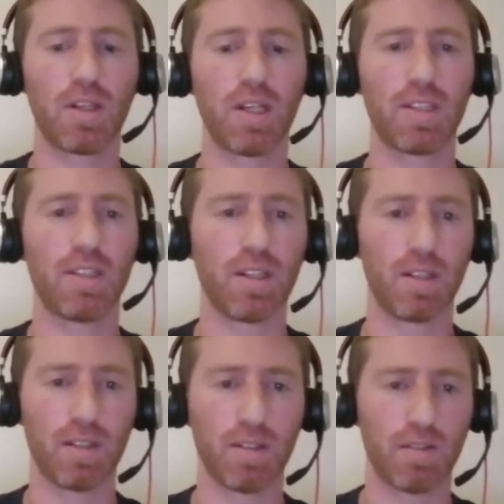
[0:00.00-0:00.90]
as the
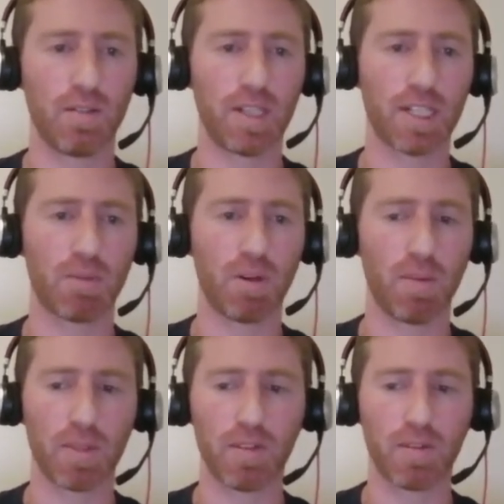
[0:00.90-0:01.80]
next
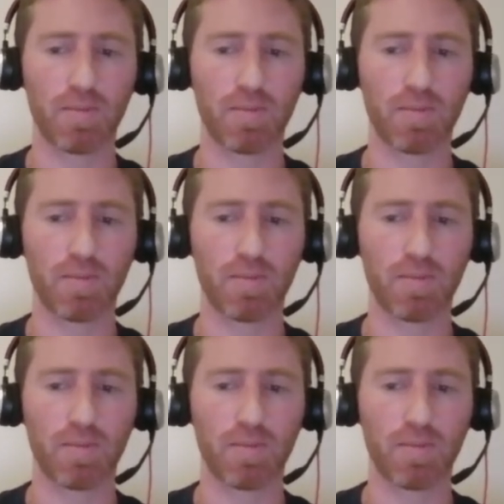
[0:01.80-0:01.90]
parameter.